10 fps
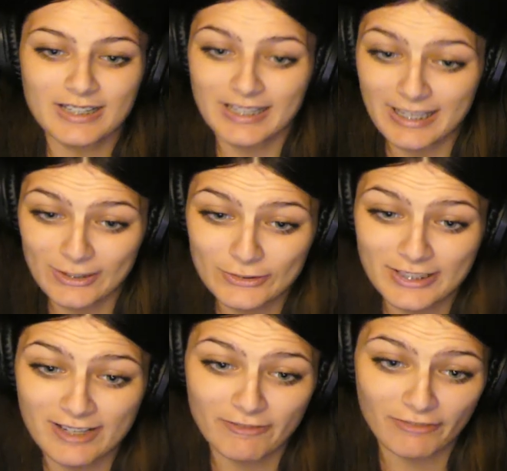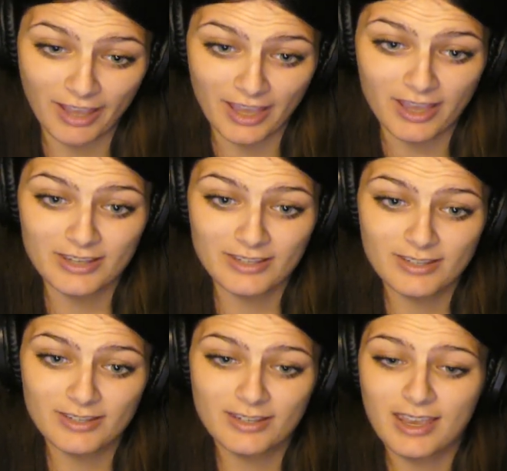a guilty
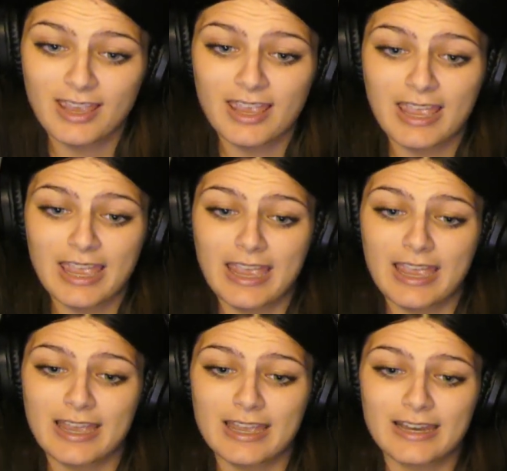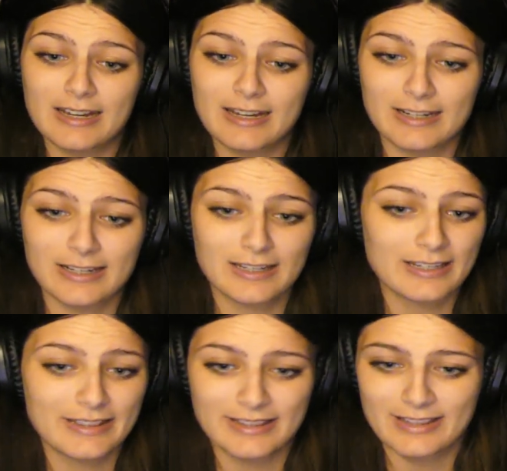face. And
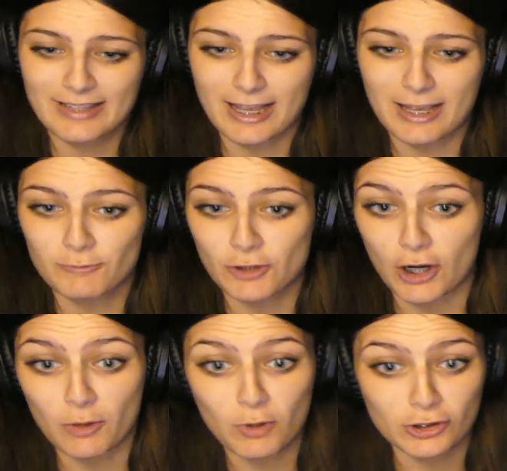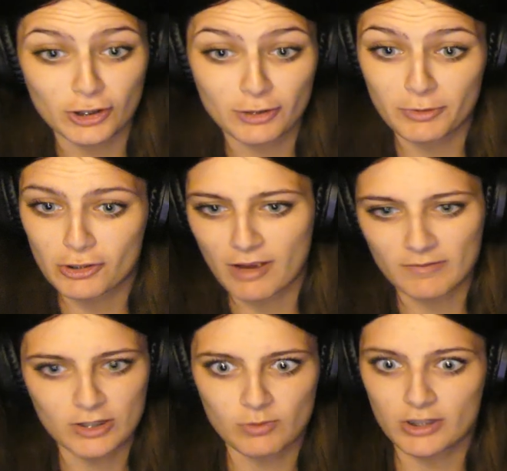I'm sorry, Walter, but you
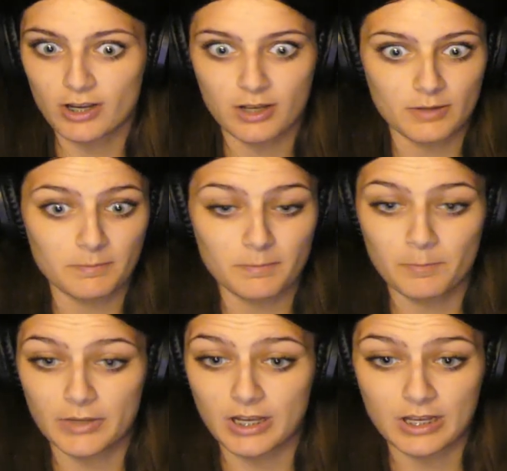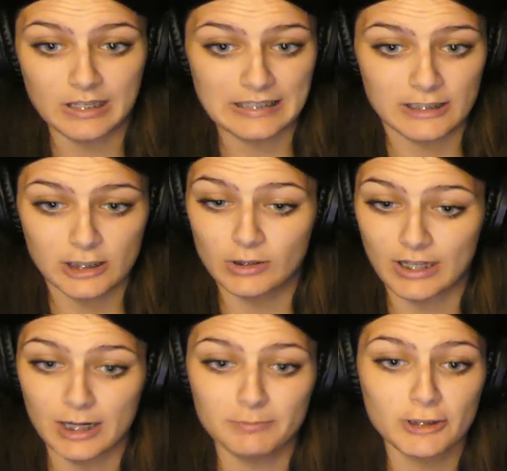have to switch up because you look
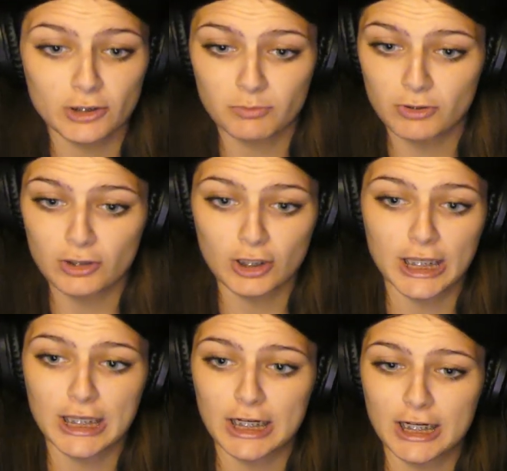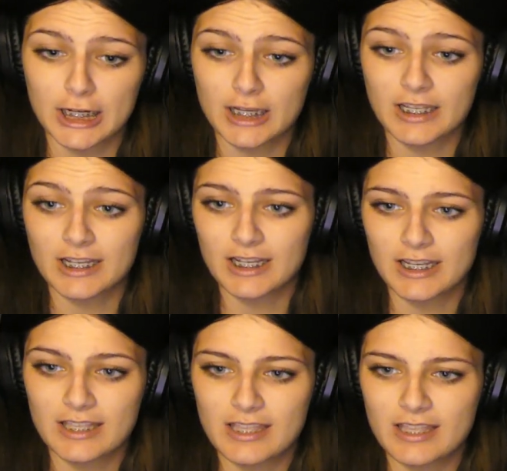kind of miserable and
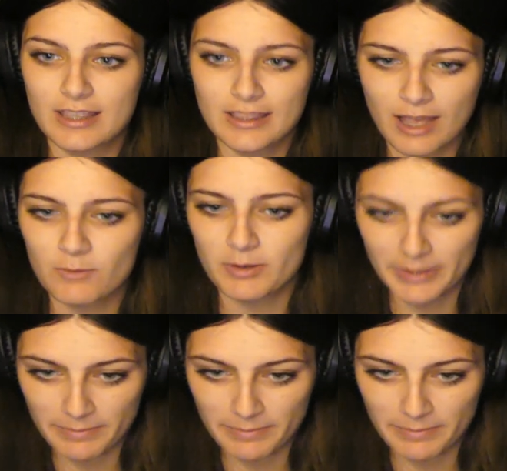that would be